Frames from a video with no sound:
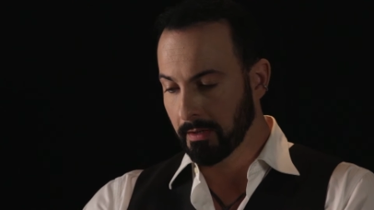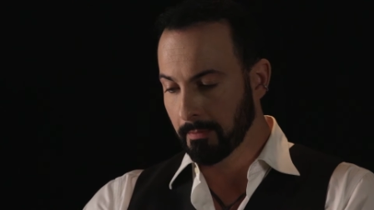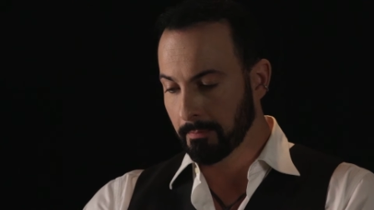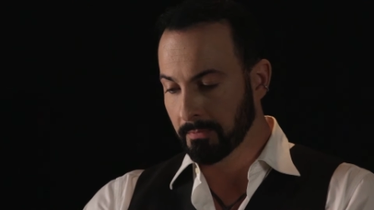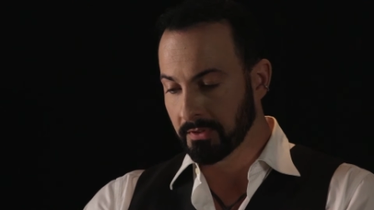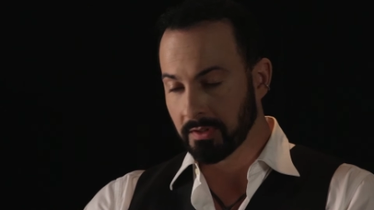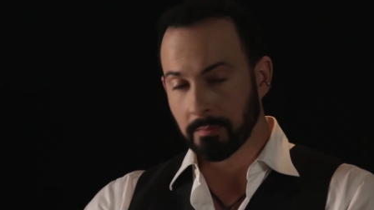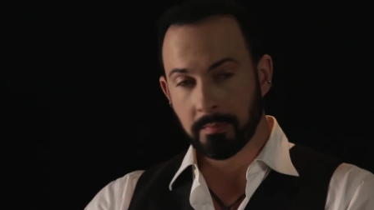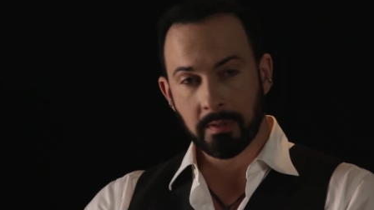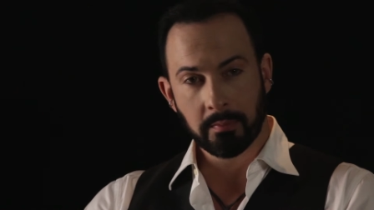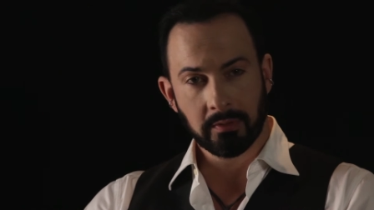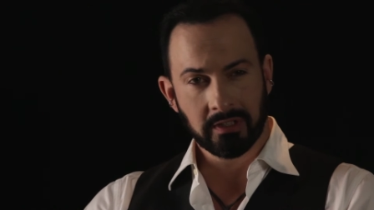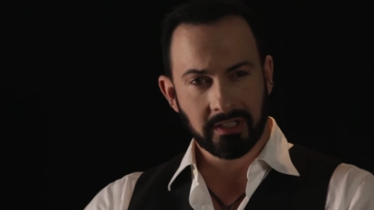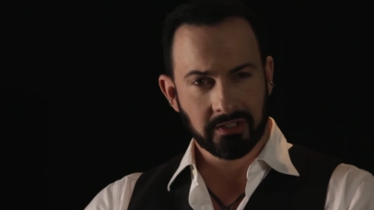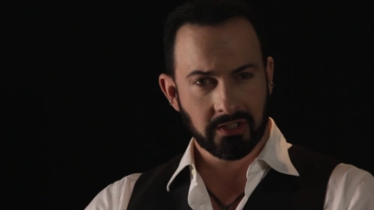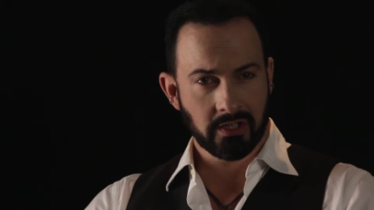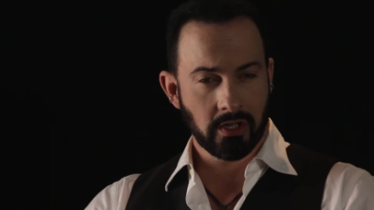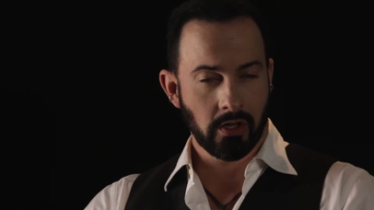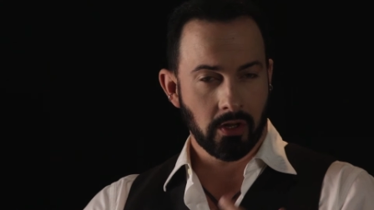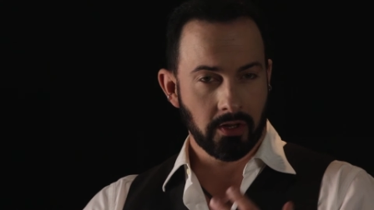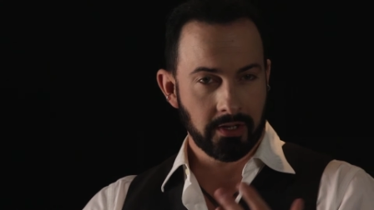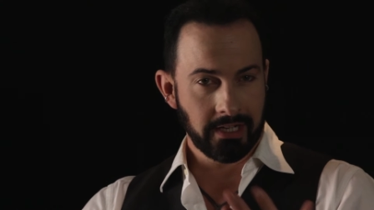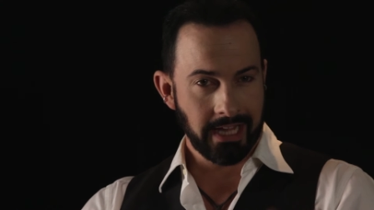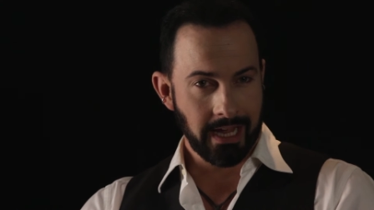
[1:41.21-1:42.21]
some people like to
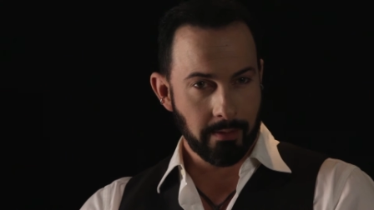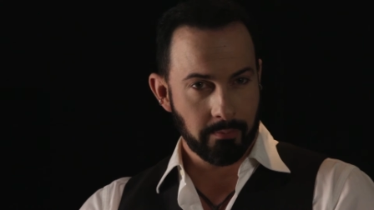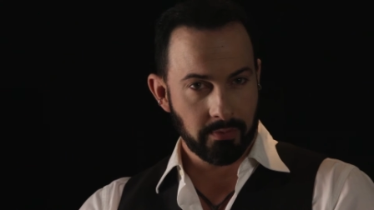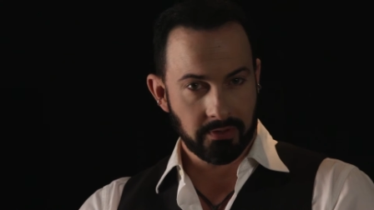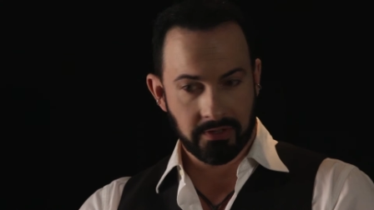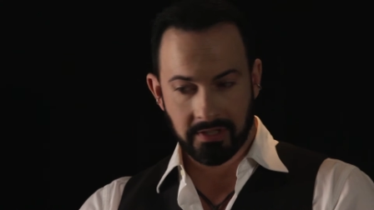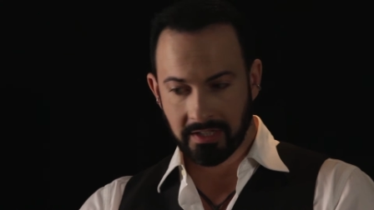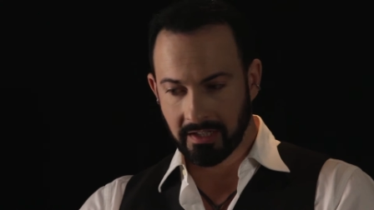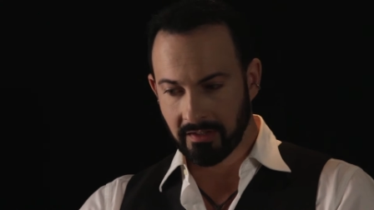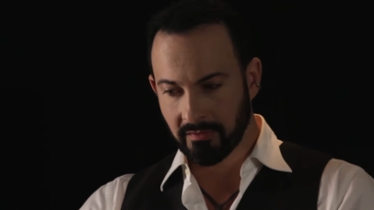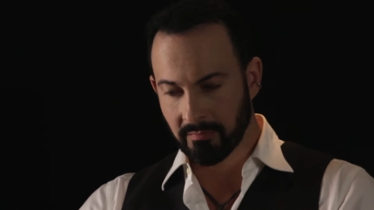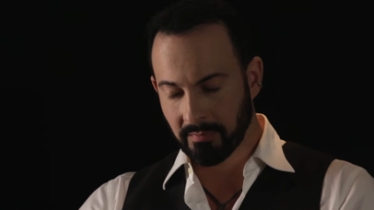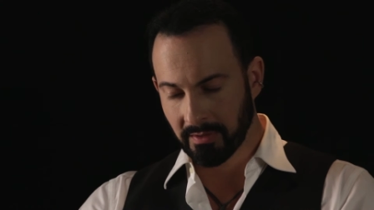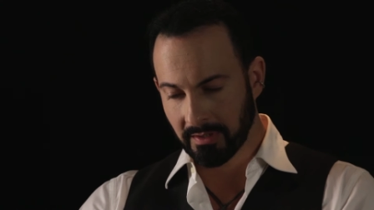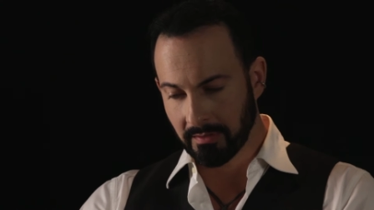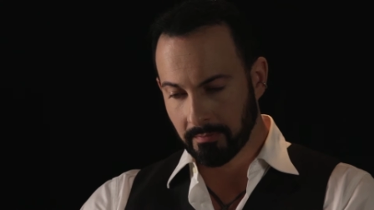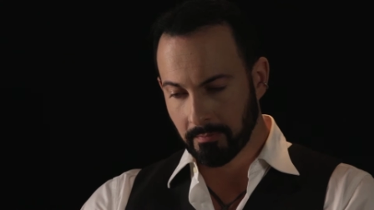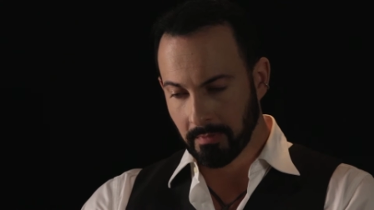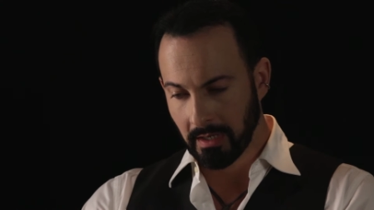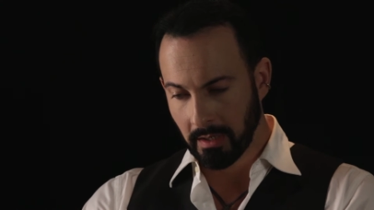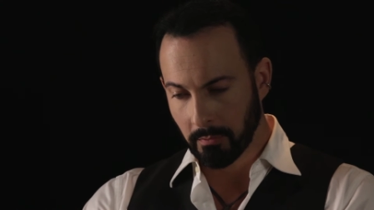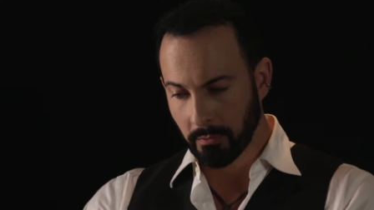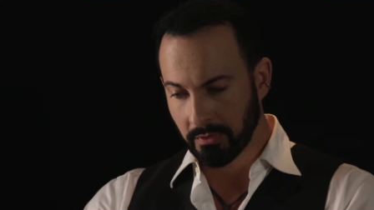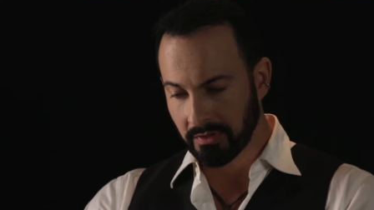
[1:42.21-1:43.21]
call it an aperitif, but
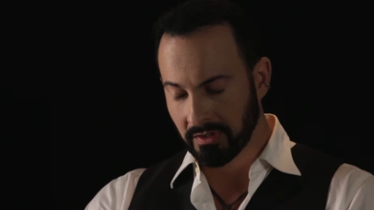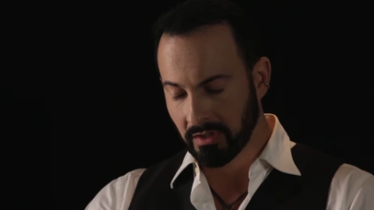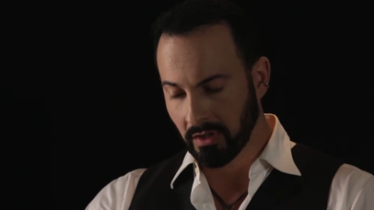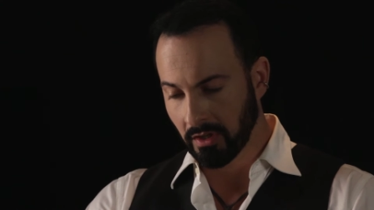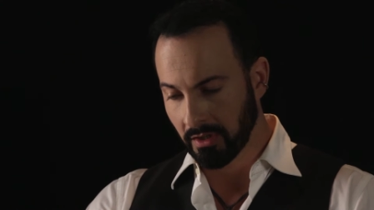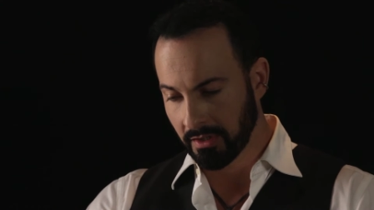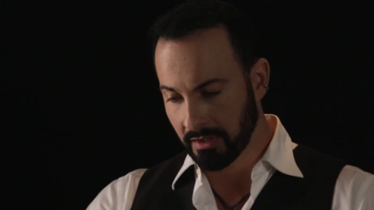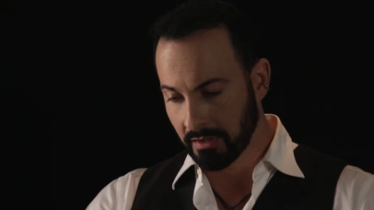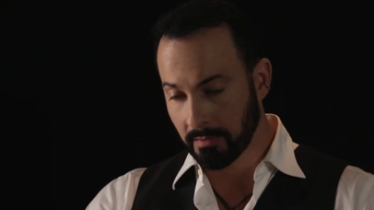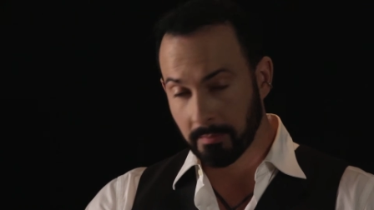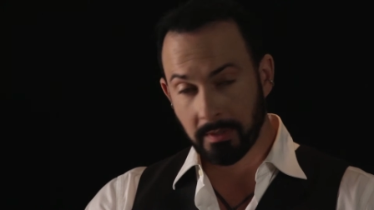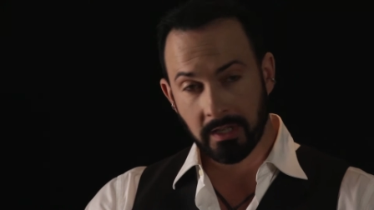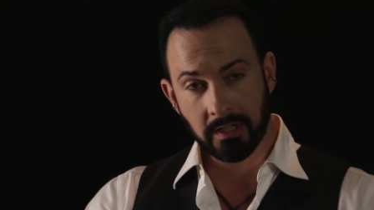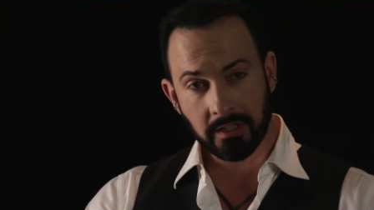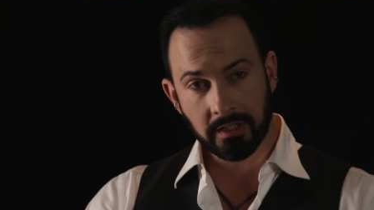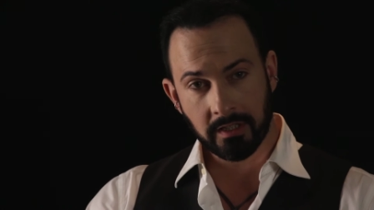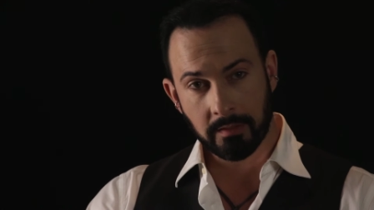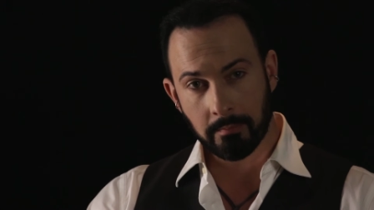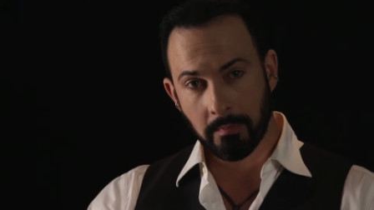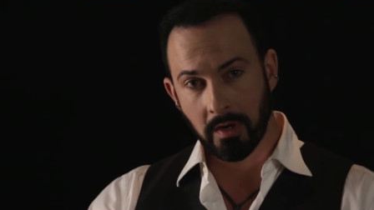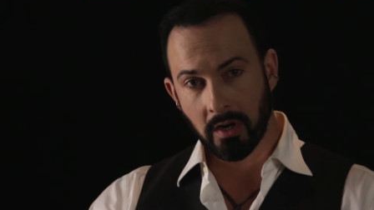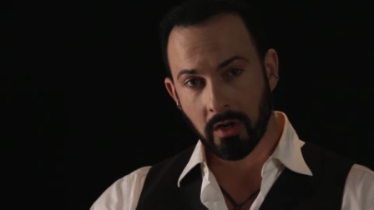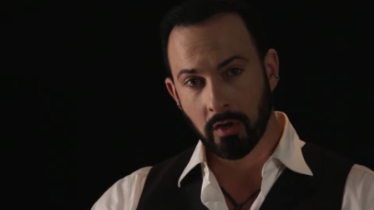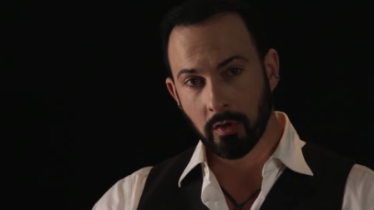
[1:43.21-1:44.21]
I would call it an American
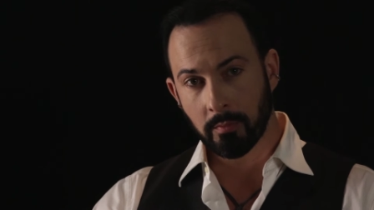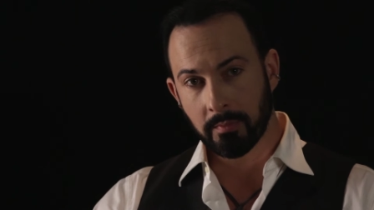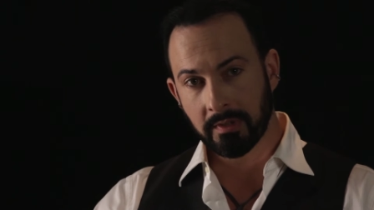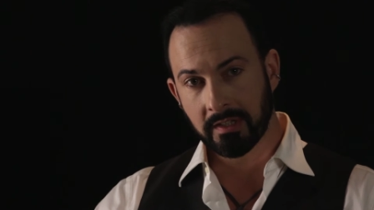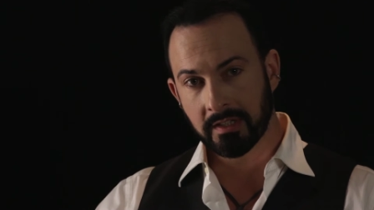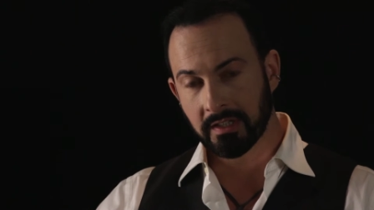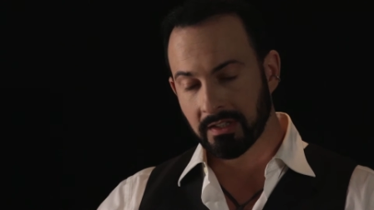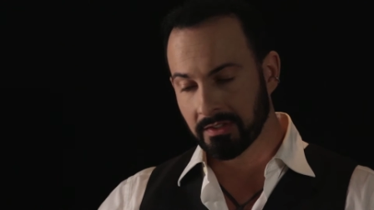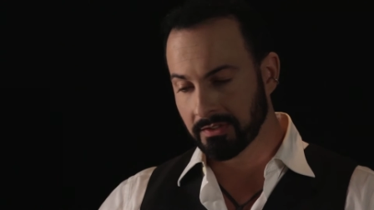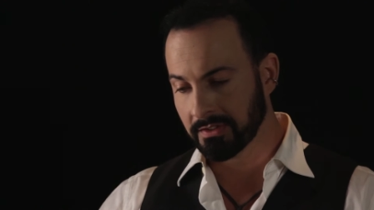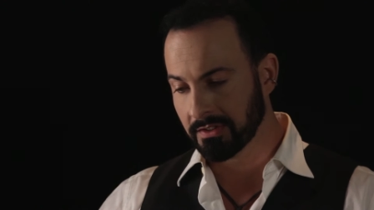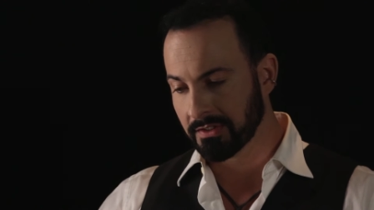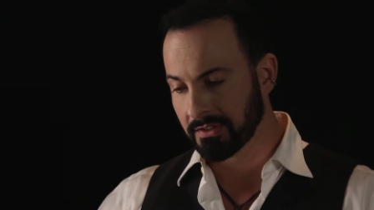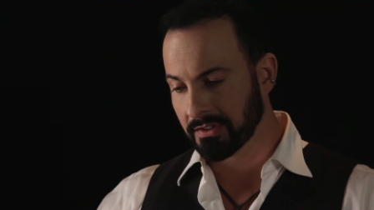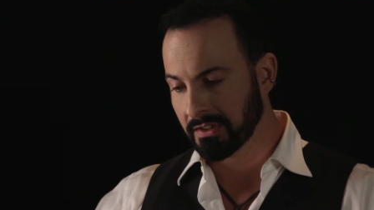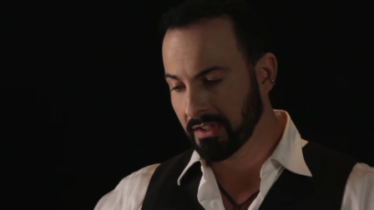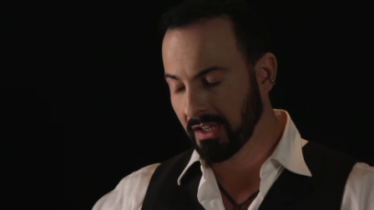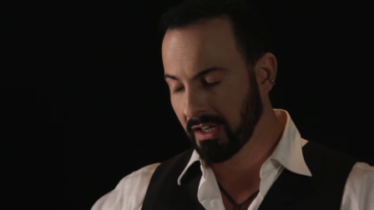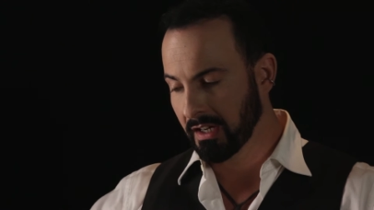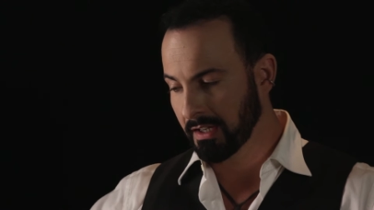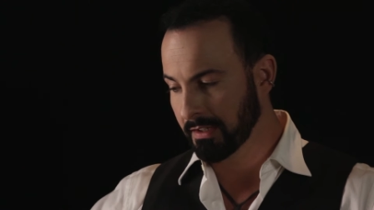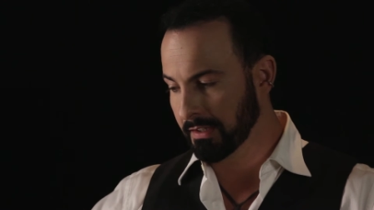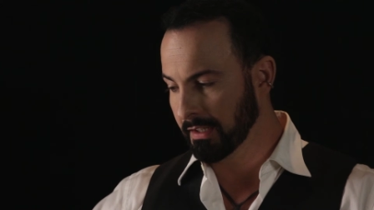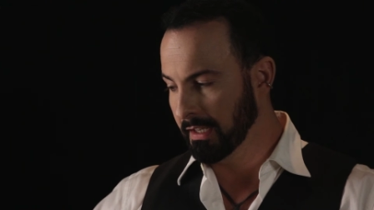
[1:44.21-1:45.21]
Amaro because it's
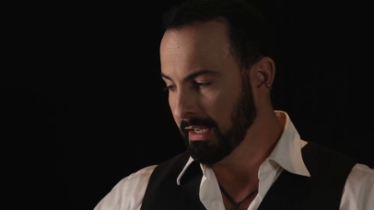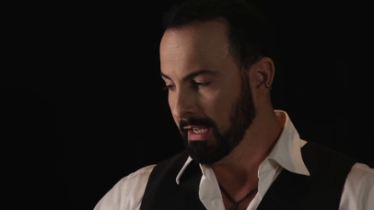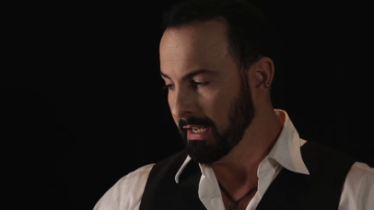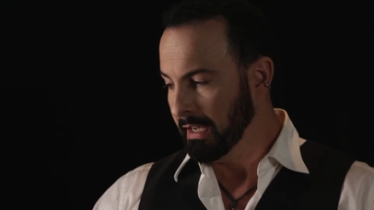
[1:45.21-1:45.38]
not